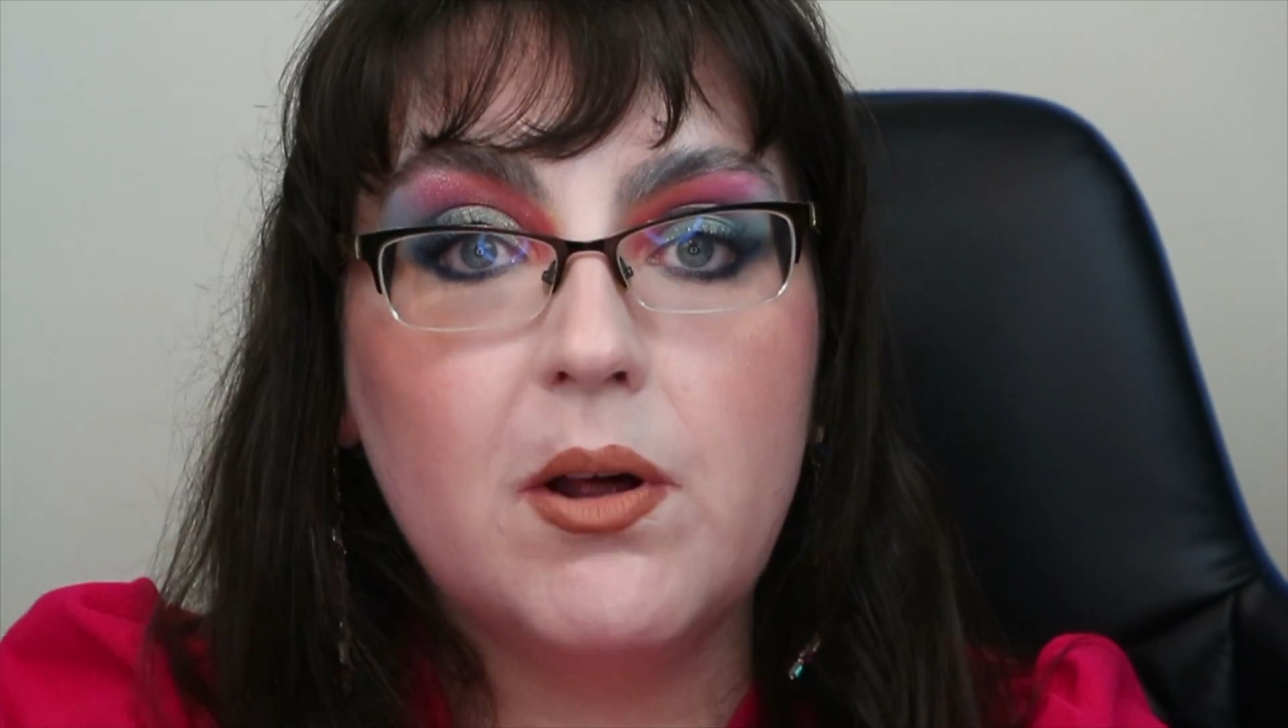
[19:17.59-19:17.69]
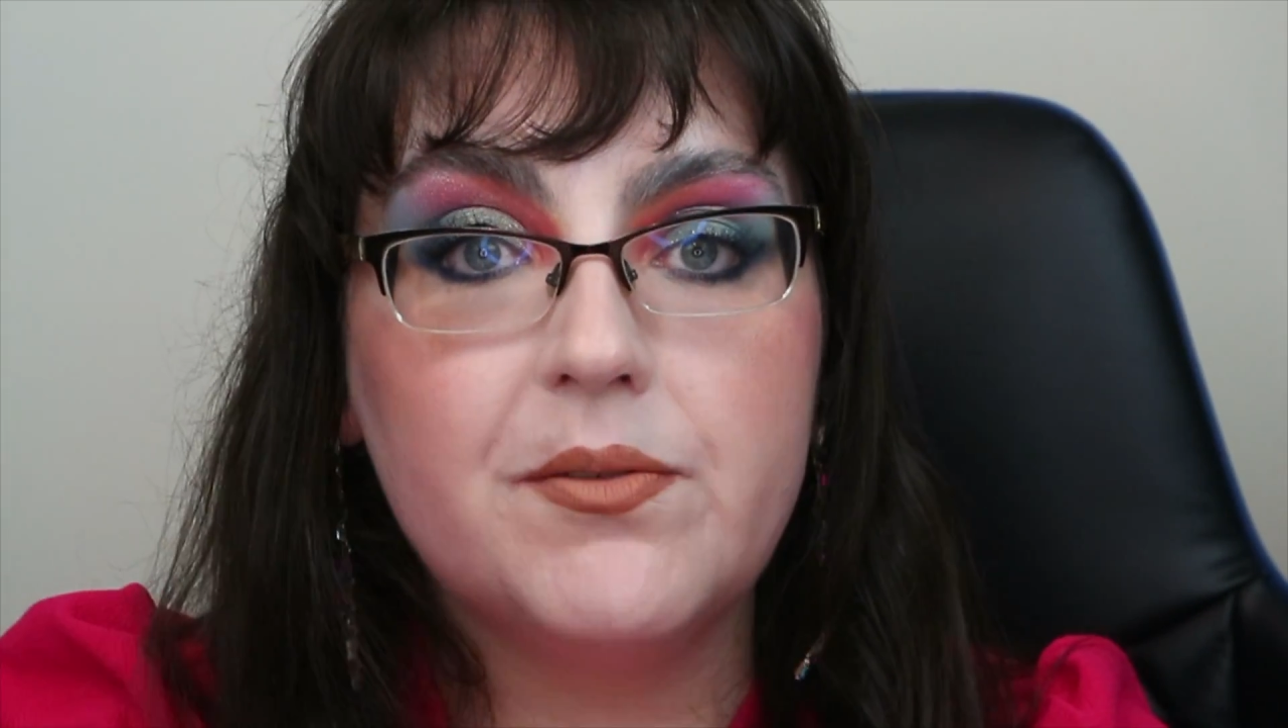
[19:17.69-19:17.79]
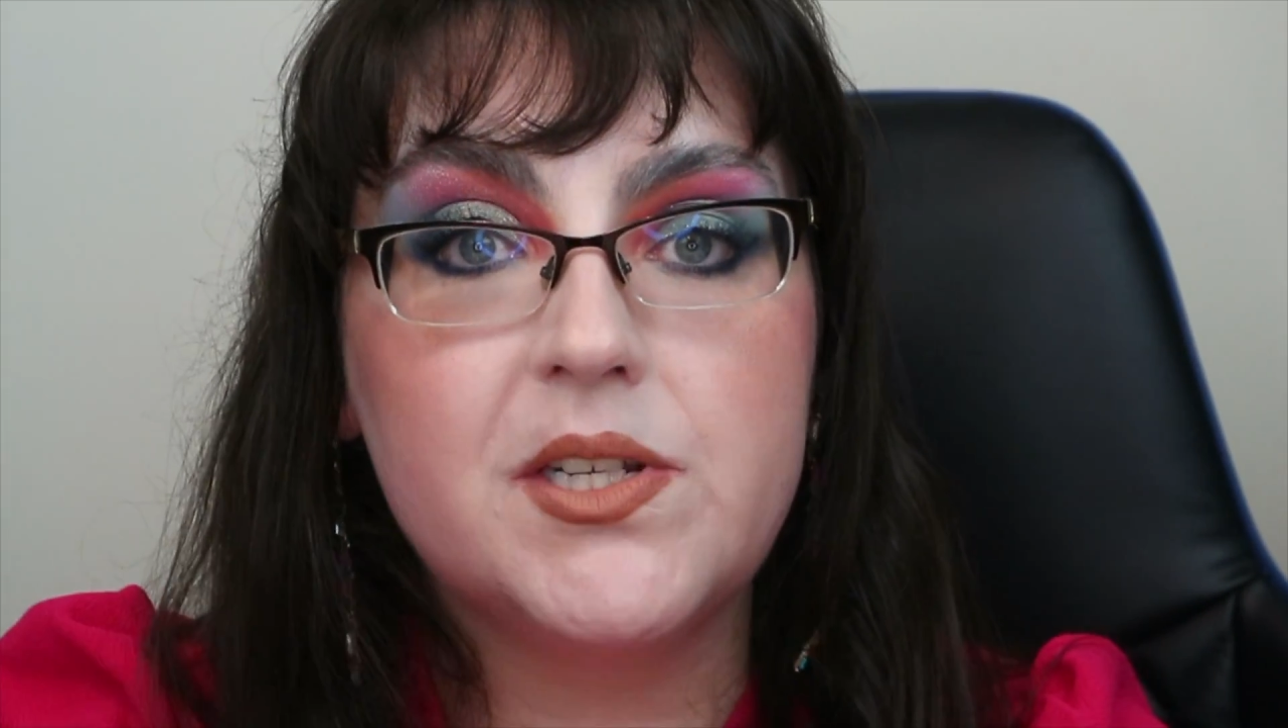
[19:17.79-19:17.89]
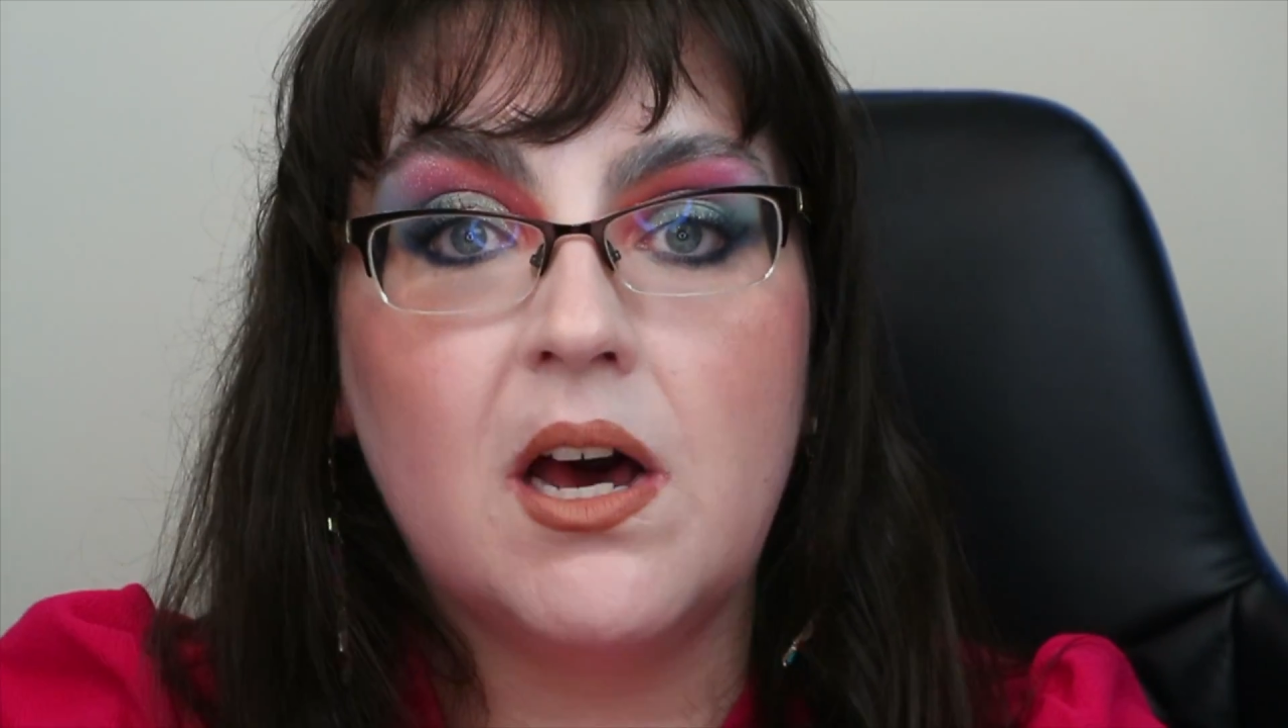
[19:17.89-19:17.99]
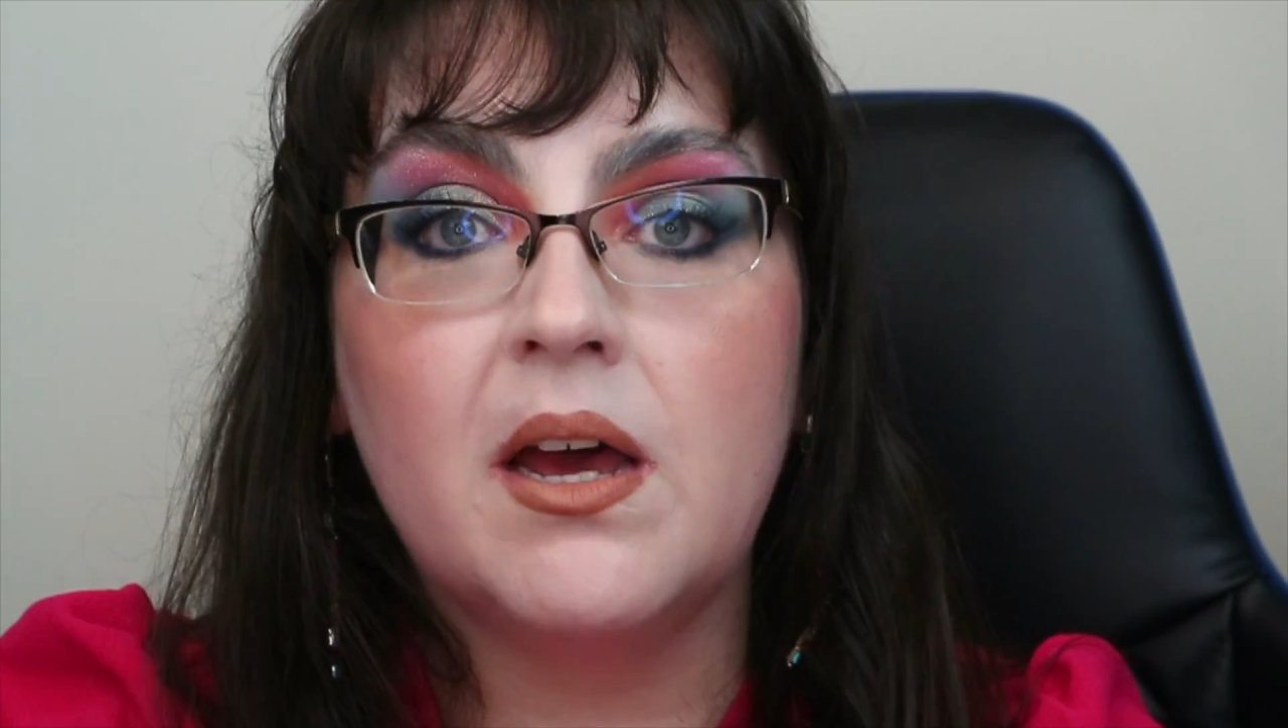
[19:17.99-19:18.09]
of a
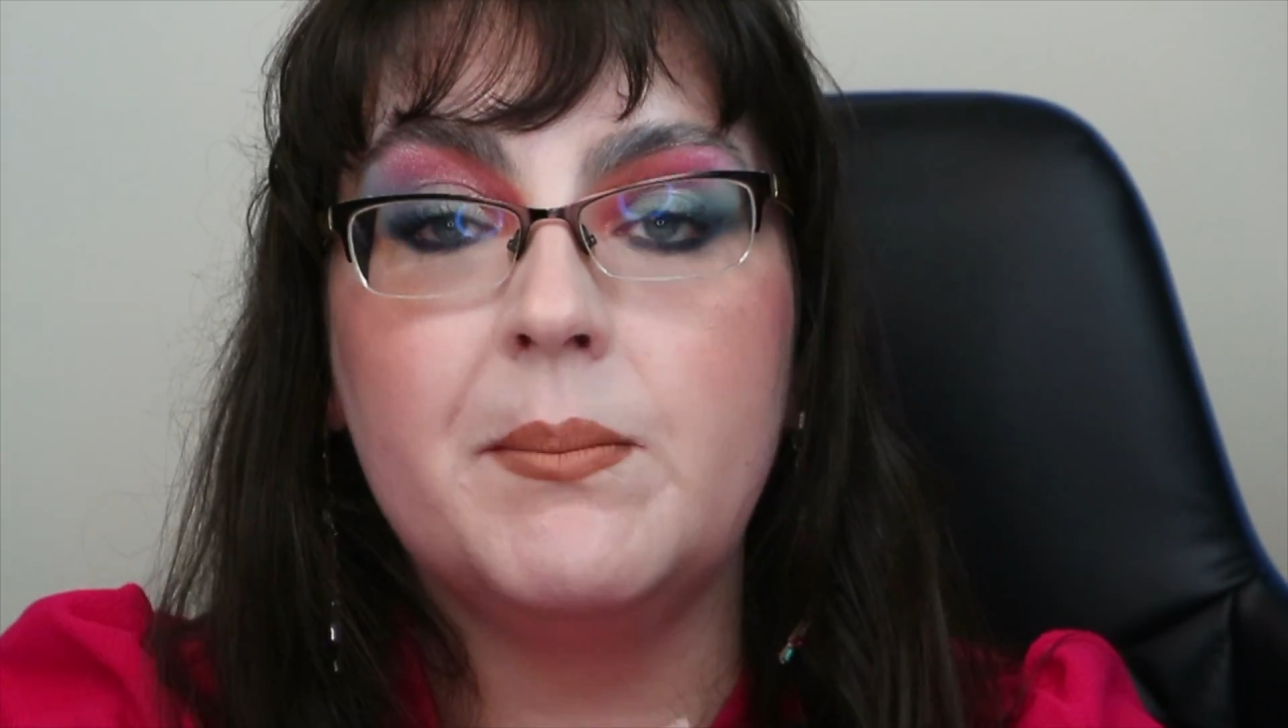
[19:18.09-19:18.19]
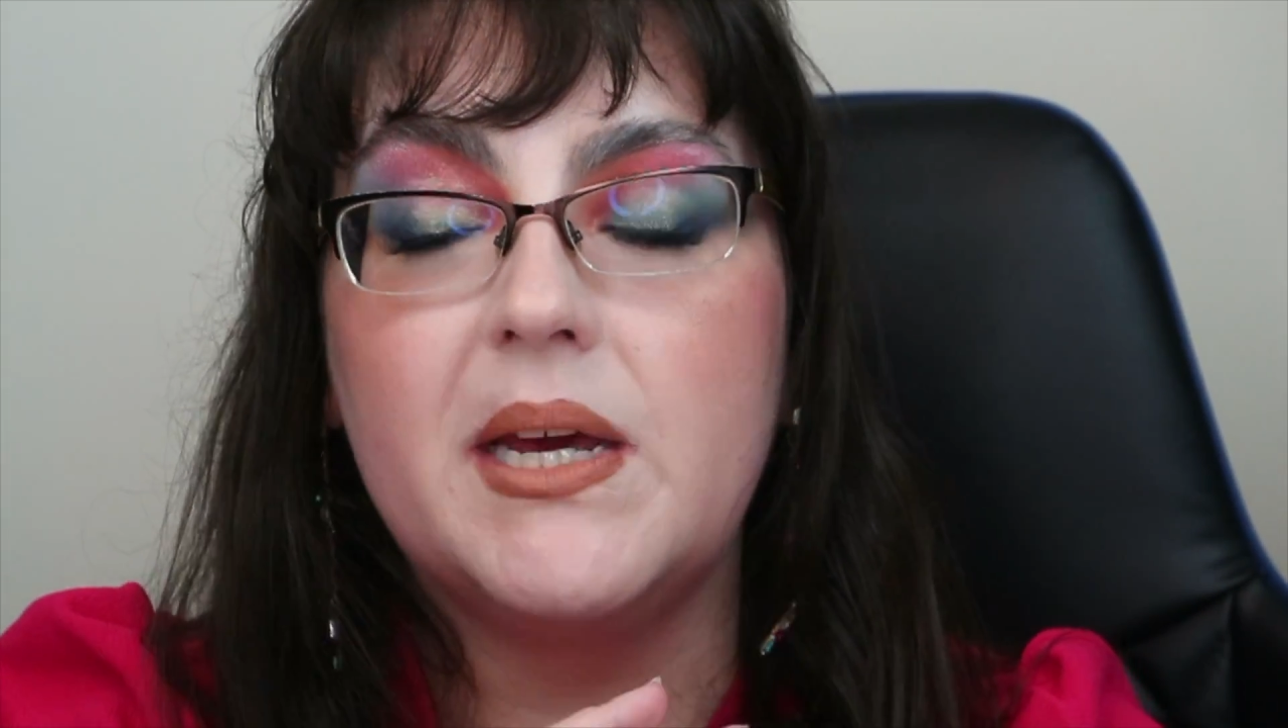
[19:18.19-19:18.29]
time.